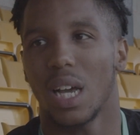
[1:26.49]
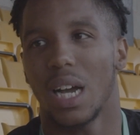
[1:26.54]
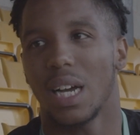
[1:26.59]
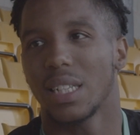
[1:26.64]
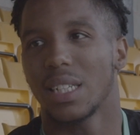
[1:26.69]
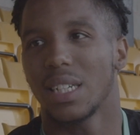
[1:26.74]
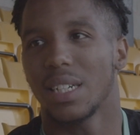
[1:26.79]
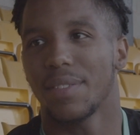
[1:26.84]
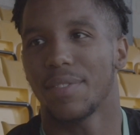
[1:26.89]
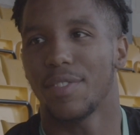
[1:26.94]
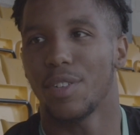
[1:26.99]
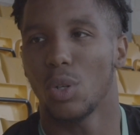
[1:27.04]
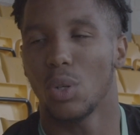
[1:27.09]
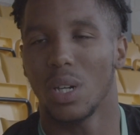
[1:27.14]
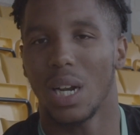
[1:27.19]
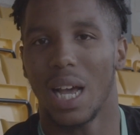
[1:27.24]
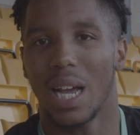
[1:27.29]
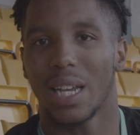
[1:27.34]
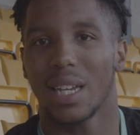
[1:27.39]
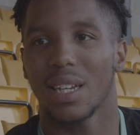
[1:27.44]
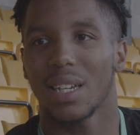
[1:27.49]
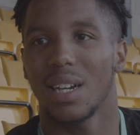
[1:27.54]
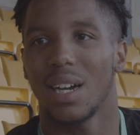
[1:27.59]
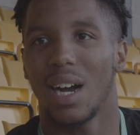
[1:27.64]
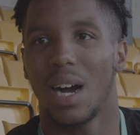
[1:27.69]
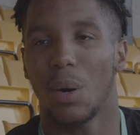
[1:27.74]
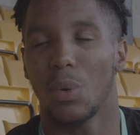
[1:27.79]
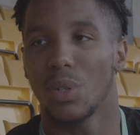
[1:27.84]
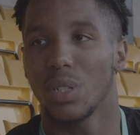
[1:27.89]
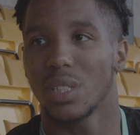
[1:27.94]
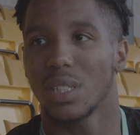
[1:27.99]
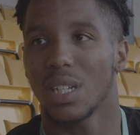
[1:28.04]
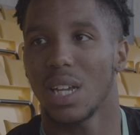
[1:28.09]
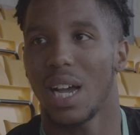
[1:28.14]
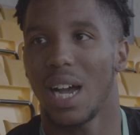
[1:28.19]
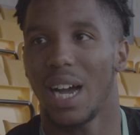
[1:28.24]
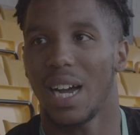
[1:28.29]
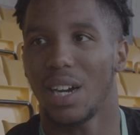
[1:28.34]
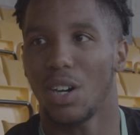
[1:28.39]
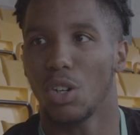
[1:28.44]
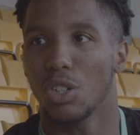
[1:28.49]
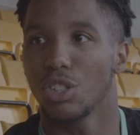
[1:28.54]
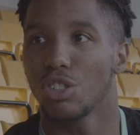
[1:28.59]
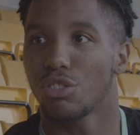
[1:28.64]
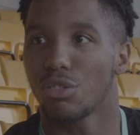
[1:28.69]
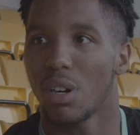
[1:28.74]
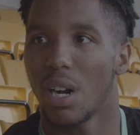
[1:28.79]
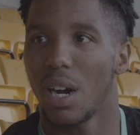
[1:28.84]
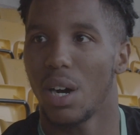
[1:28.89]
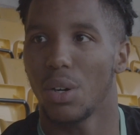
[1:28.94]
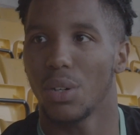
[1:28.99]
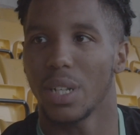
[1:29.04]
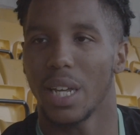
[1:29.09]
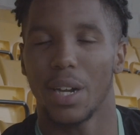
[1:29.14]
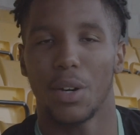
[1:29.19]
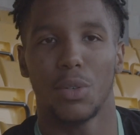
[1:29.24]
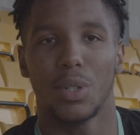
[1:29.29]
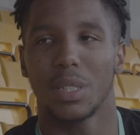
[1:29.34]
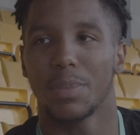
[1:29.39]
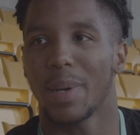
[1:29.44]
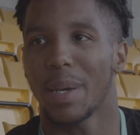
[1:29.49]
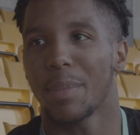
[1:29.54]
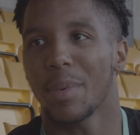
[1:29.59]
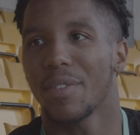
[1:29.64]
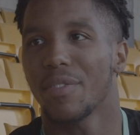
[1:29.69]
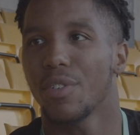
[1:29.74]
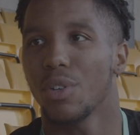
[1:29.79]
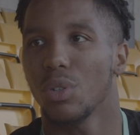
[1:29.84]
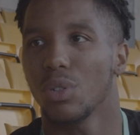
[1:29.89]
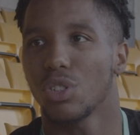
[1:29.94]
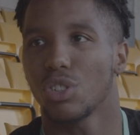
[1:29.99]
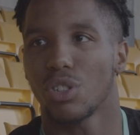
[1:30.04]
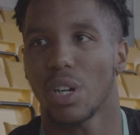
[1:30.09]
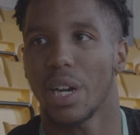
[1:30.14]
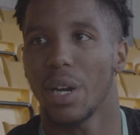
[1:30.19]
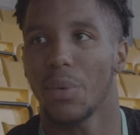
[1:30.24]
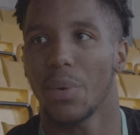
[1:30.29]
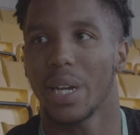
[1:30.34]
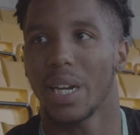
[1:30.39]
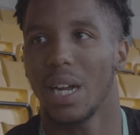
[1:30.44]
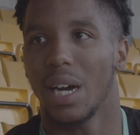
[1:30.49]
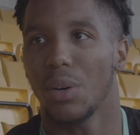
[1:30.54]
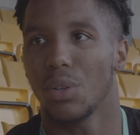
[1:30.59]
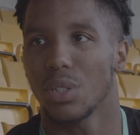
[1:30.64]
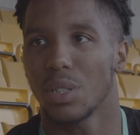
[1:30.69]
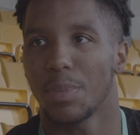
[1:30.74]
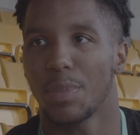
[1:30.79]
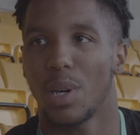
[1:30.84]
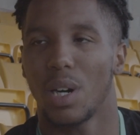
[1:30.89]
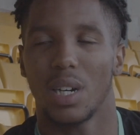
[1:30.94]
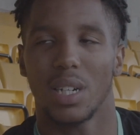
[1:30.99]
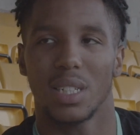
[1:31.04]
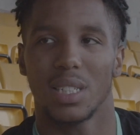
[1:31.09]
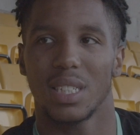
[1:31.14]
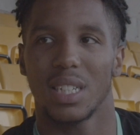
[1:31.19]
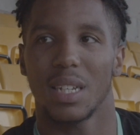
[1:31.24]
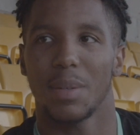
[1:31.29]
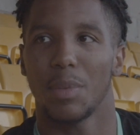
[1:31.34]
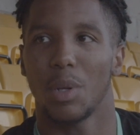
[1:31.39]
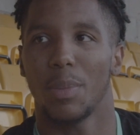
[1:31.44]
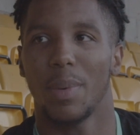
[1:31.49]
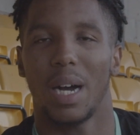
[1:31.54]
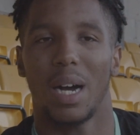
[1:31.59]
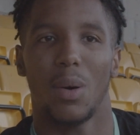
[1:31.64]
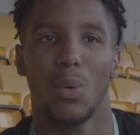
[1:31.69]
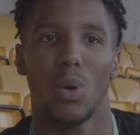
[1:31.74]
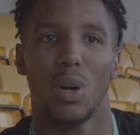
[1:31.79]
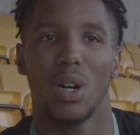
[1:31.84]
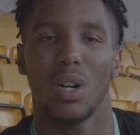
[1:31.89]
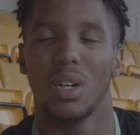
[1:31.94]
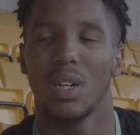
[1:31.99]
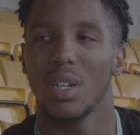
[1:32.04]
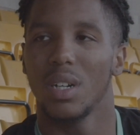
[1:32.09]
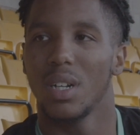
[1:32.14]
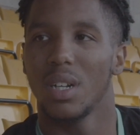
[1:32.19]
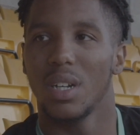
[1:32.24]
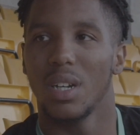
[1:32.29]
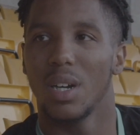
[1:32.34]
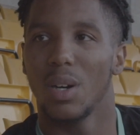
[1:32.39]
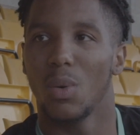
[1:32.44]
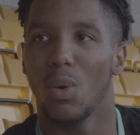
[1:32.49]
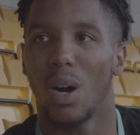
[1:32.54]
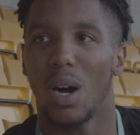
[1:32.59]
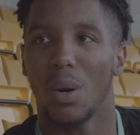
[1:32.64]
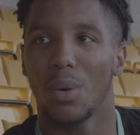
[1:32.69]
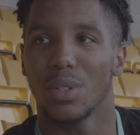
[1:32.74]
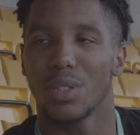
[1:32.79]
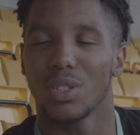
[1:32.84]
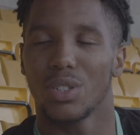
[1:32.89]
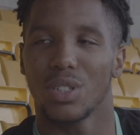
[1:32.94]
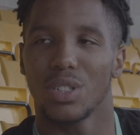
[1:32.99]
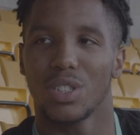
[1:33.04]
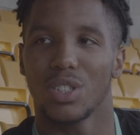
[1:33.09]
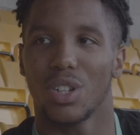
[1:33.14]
Like, I didn't feel like I was on trial. They always made me feel straight away that I was a part of the team, no matter what I was on.